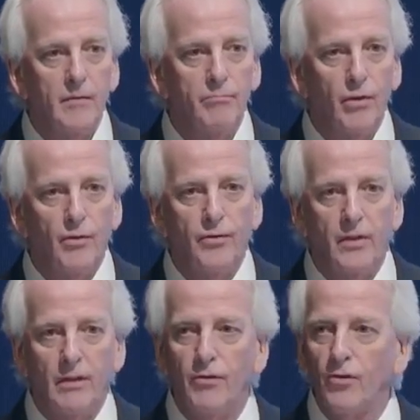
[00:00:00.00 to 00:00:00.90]
both
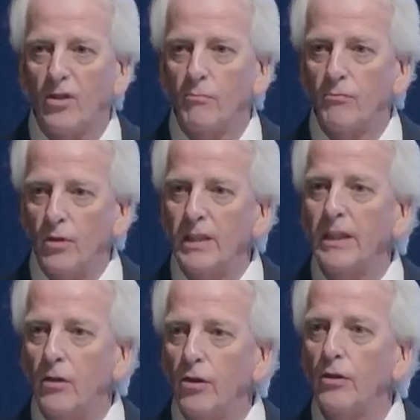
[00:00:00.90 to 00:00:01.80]
give you some
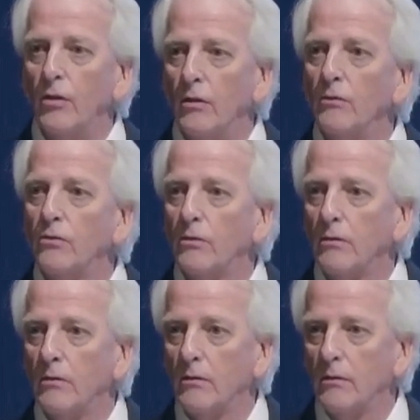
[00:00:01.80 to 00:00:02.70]
really good news,
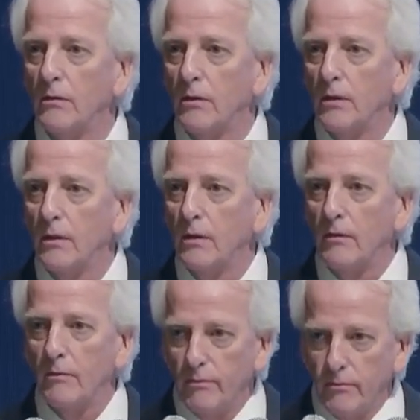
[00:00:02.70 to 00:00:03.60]

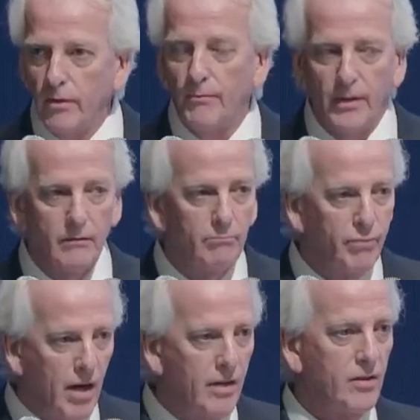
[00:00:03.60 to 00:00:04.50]
something
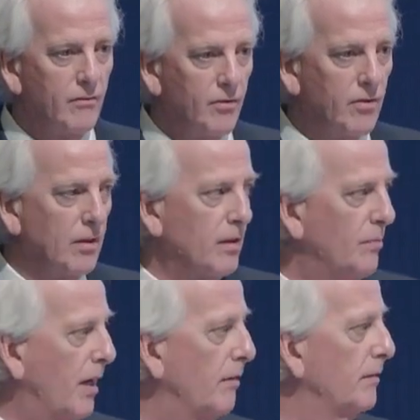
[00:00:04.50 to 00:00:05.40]
positive to think
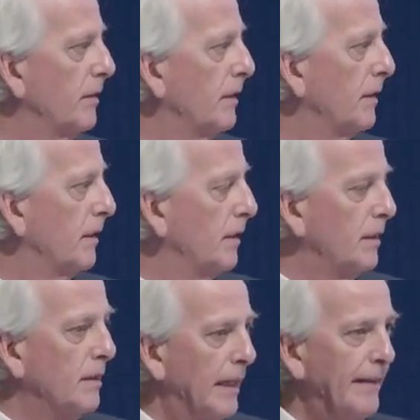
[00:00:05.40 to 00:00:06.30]
about,
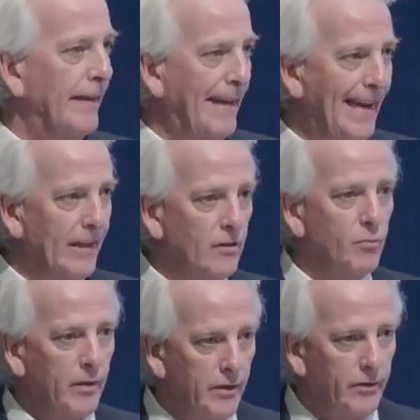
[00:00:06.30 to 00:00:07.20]
and then end
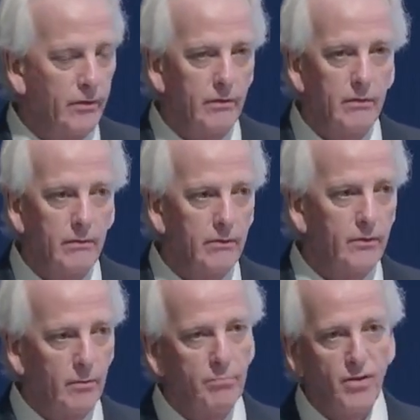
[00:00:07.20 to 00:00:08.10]
with
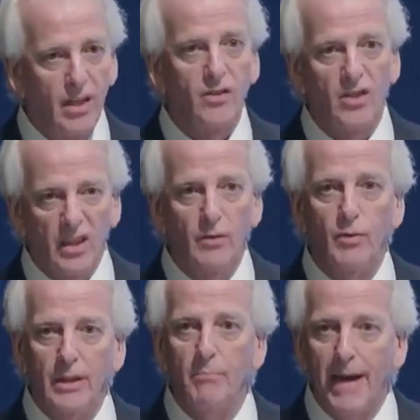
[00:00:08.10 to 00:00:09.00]
some potentially
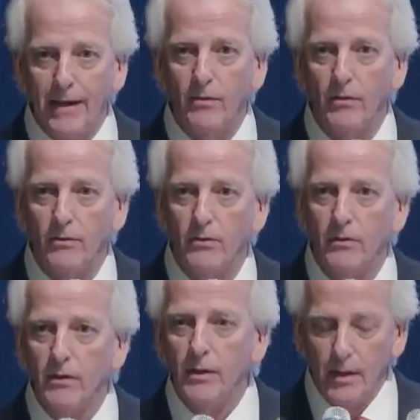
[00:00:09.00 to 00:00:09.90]
really bad news.
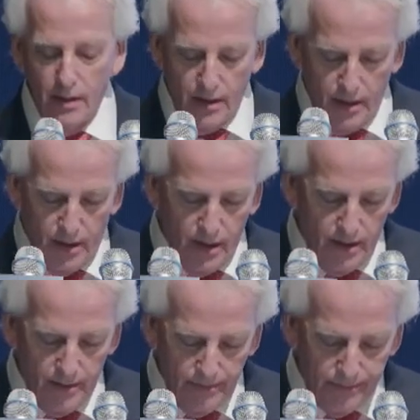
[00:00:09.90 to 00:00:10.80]

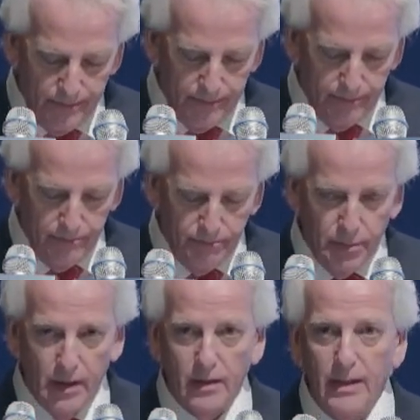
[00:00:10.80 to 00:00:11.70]

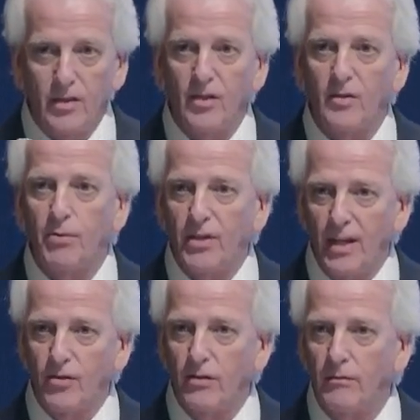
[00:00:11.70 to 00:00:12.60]
But at least it's
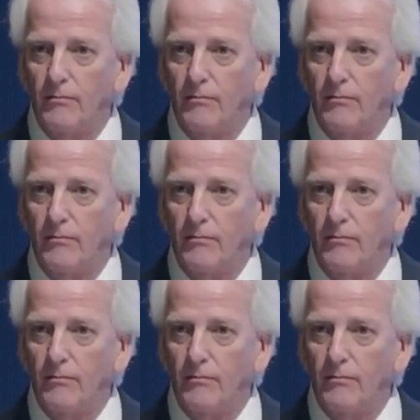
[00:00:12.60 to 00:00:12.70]
potential.